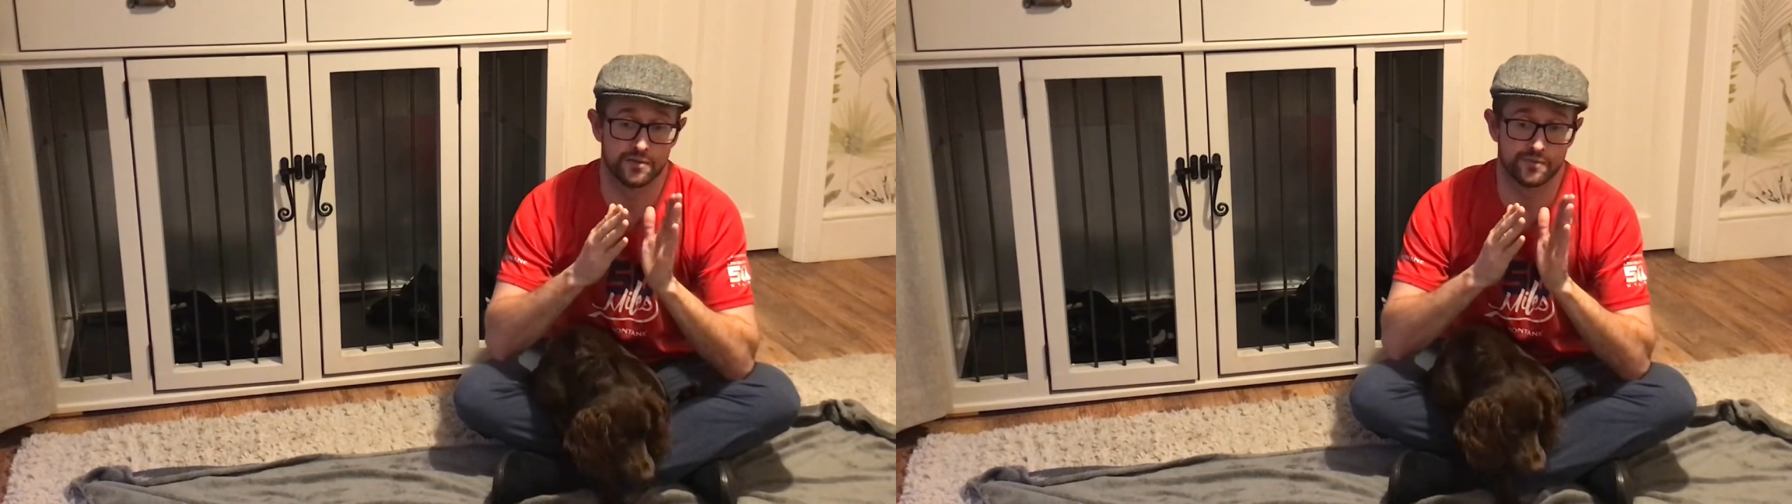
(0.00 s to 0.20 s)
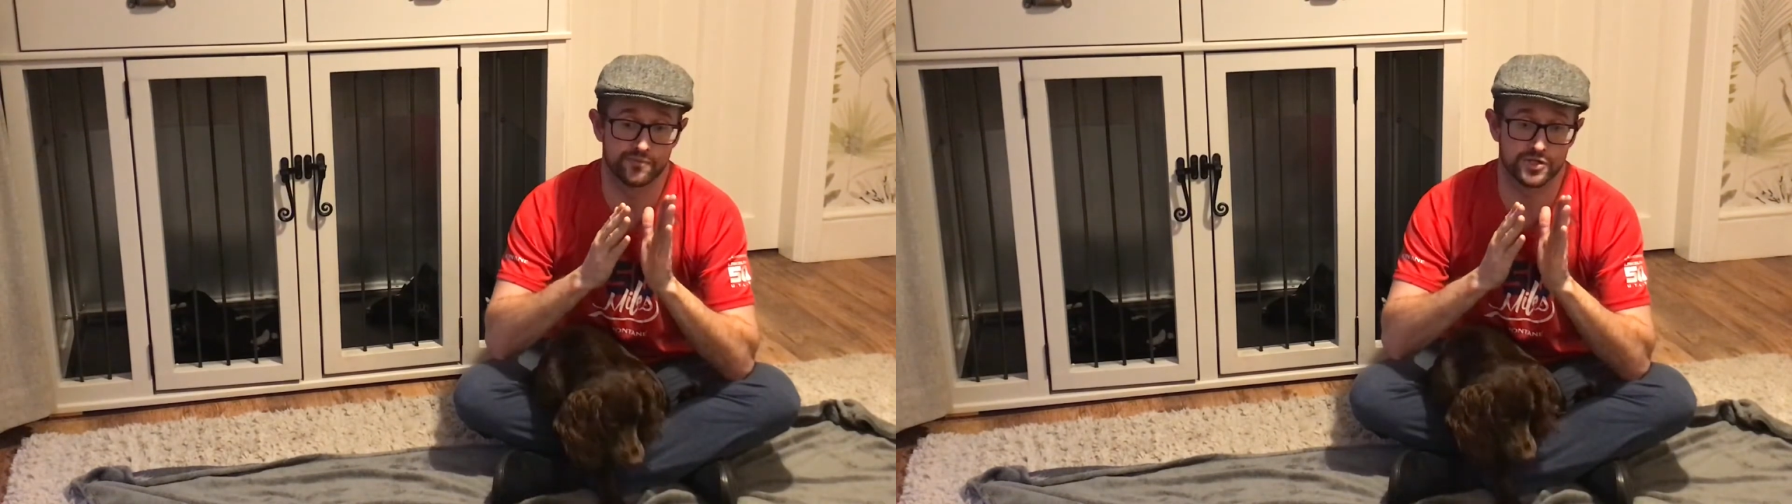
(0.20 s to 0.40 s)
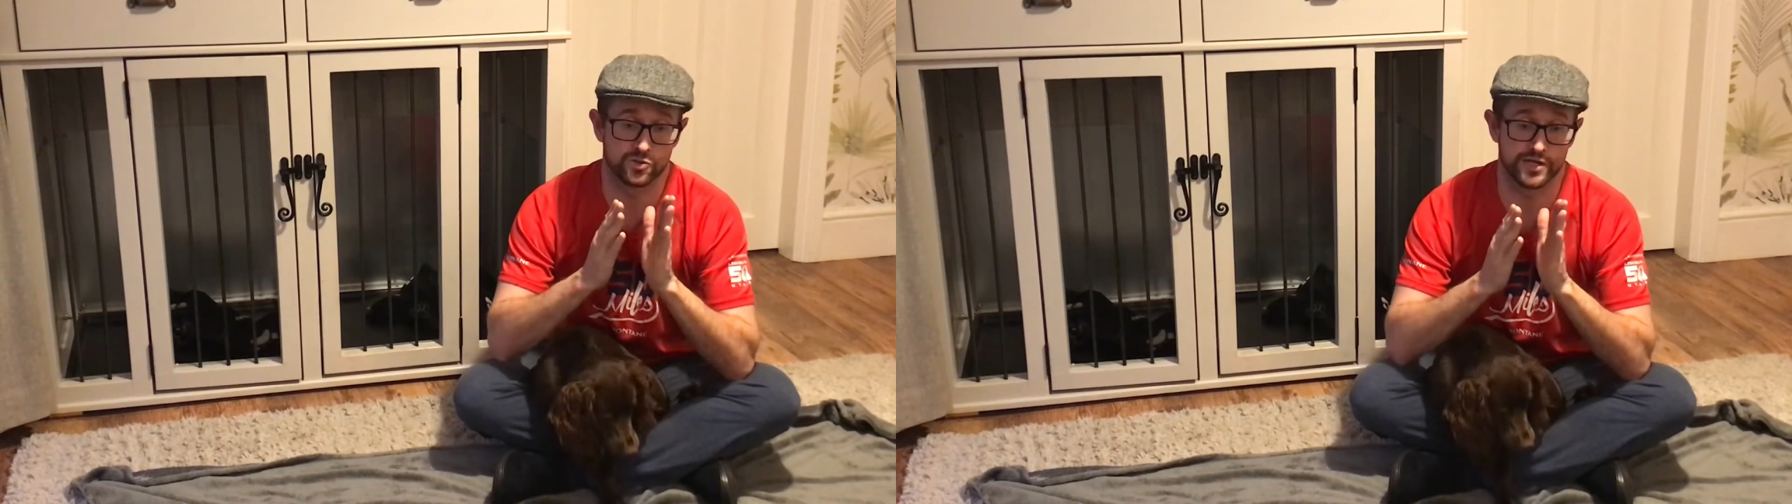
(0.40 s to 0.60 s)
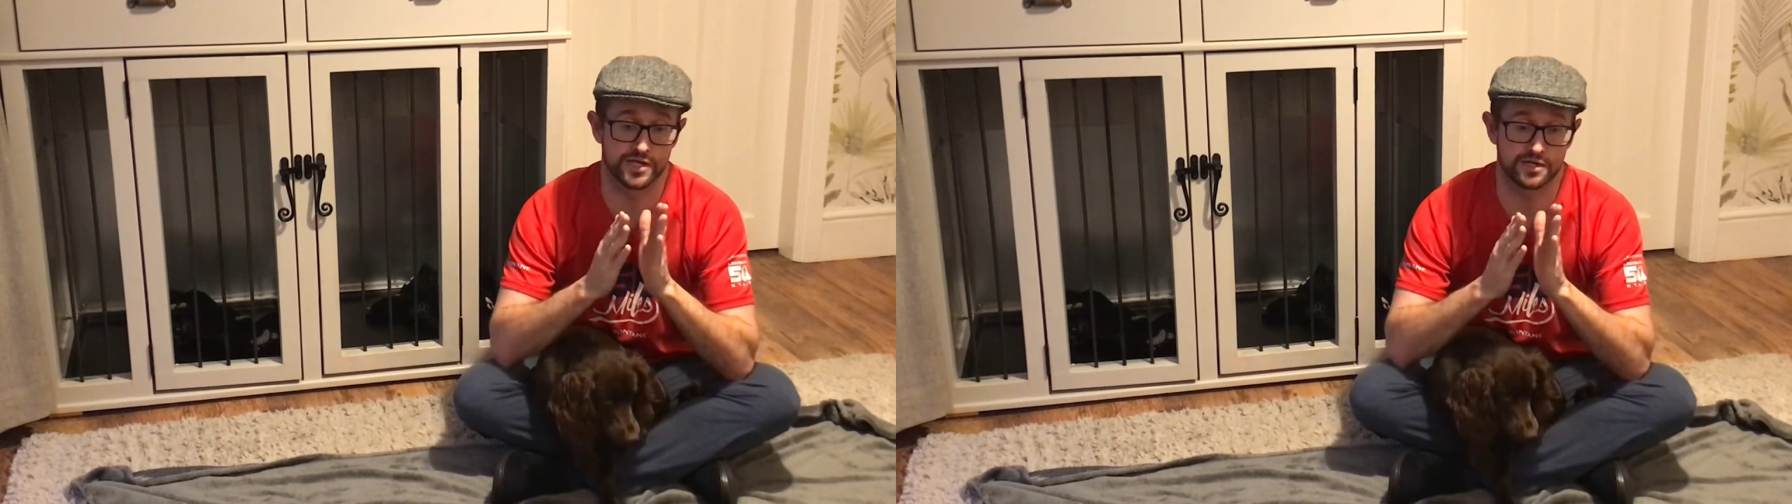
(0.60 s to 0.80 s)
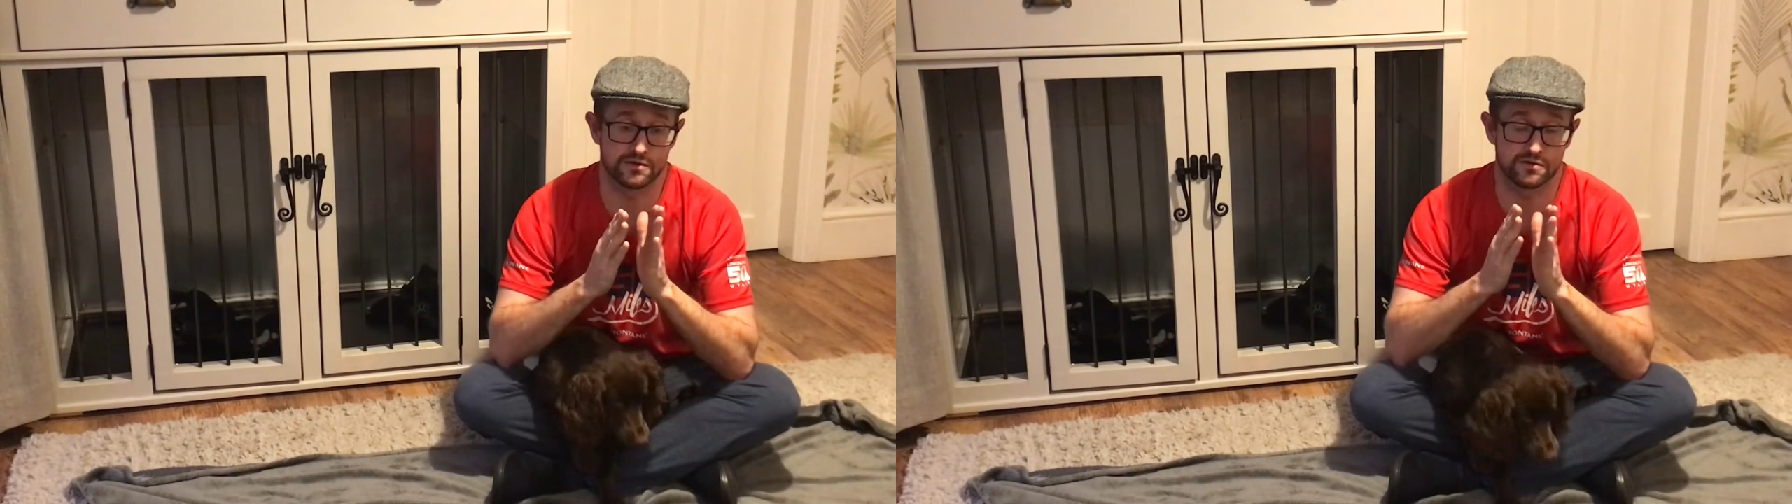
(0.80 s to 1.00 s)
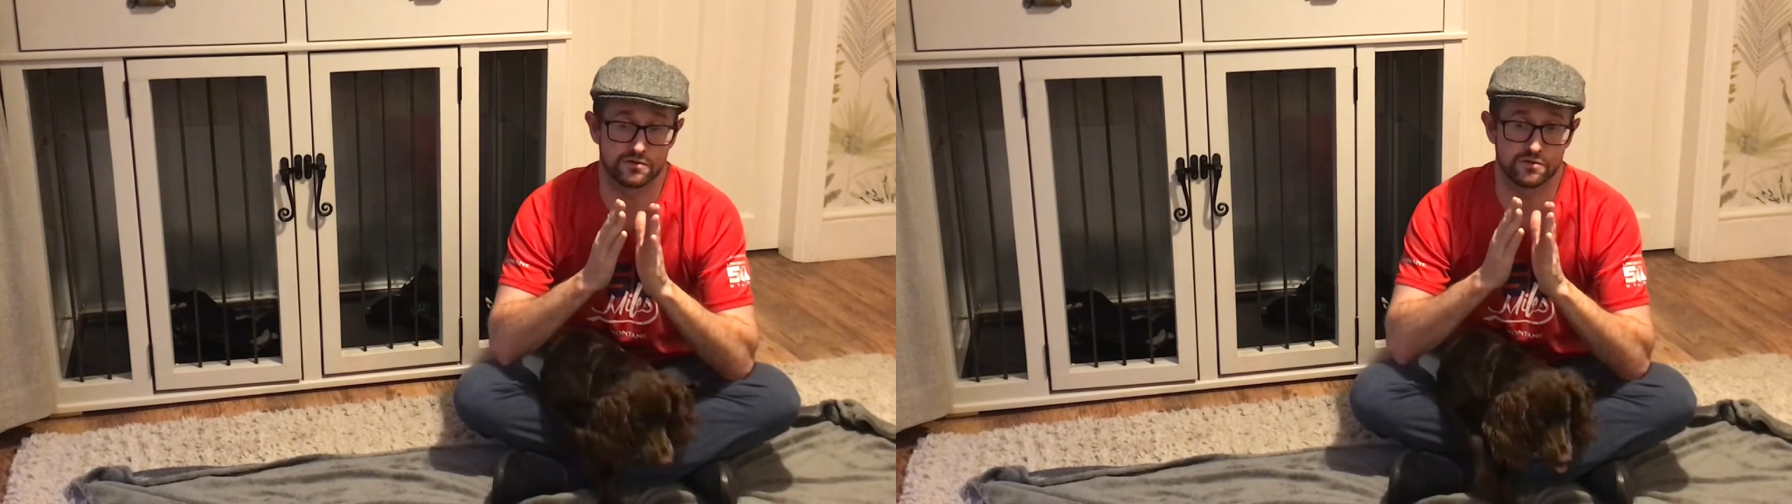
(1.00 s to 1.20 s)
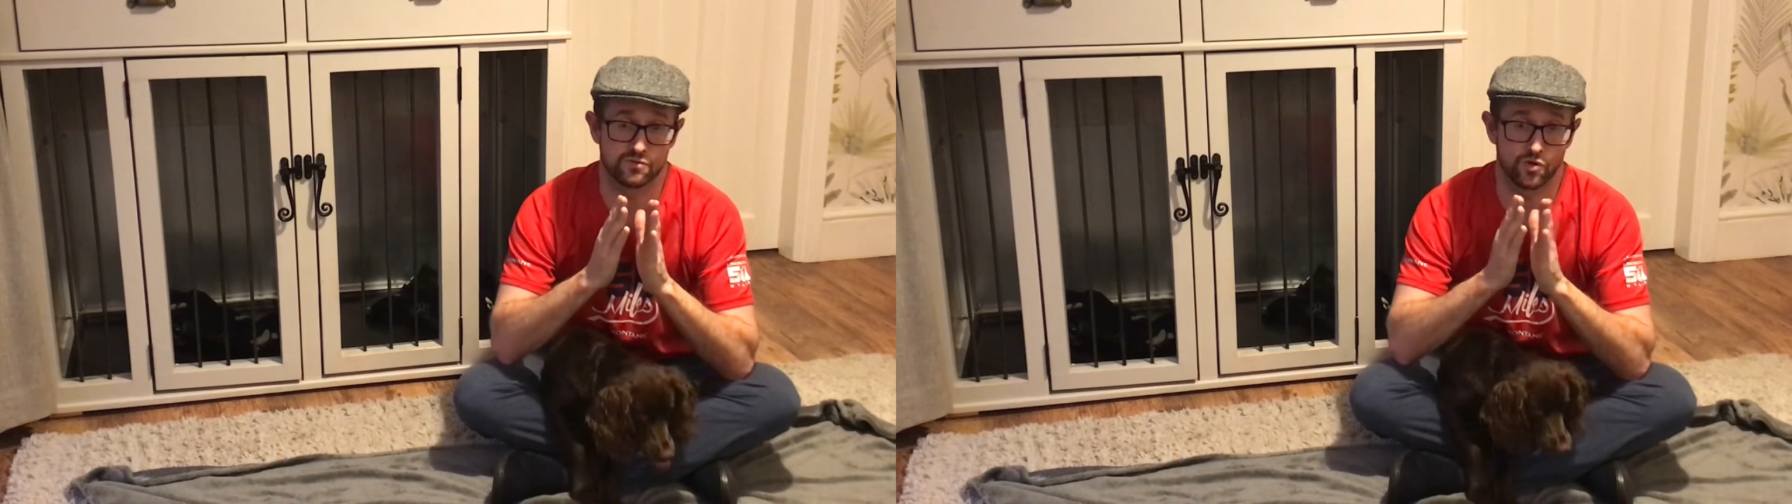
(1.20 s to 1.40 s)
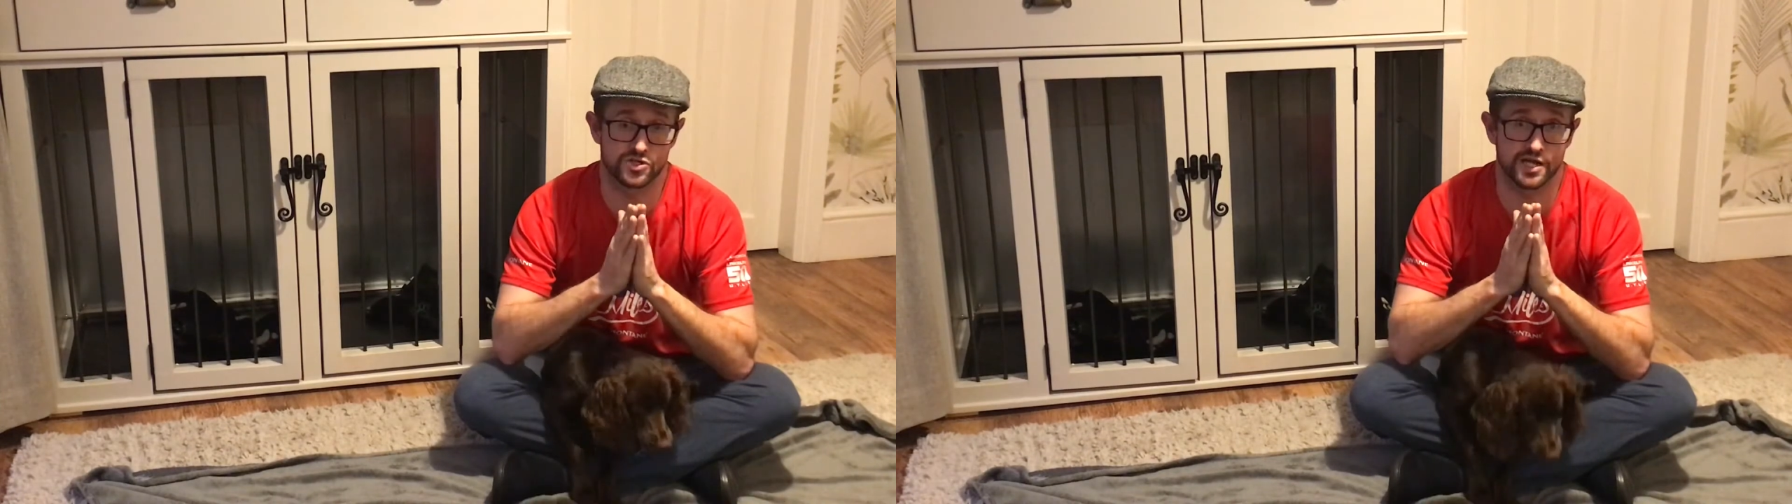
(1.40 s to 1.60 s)
Between
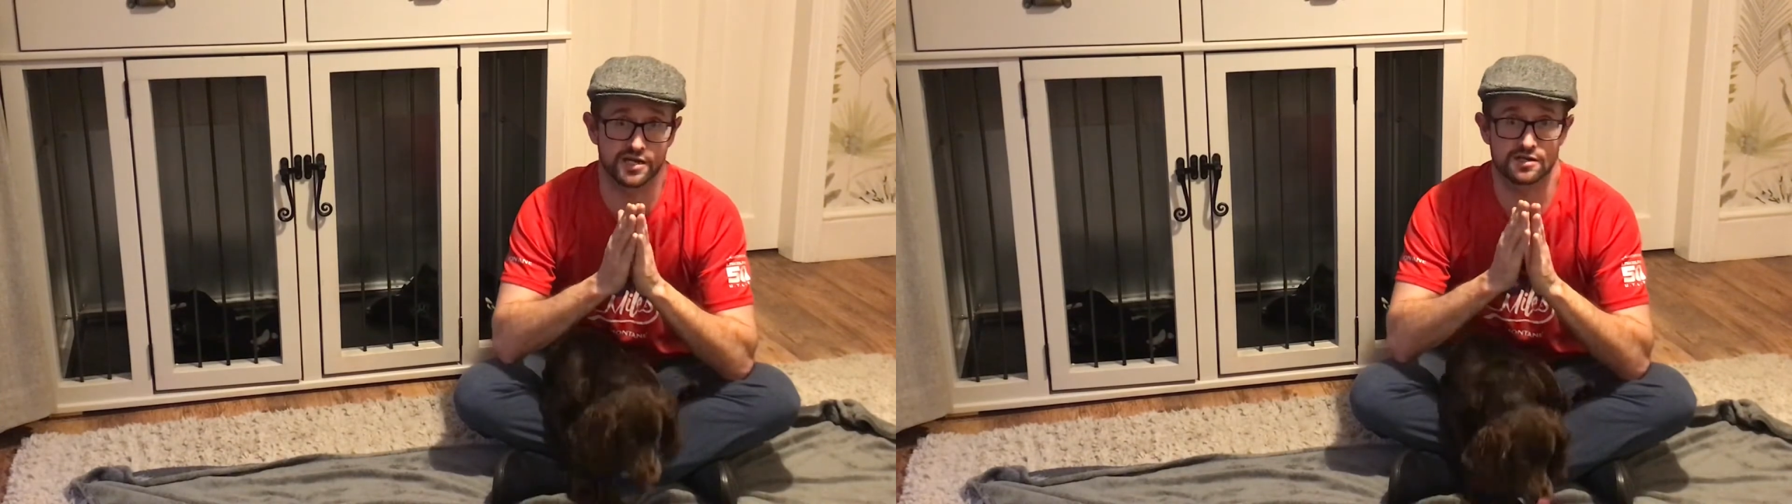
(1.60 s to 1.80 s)
1 second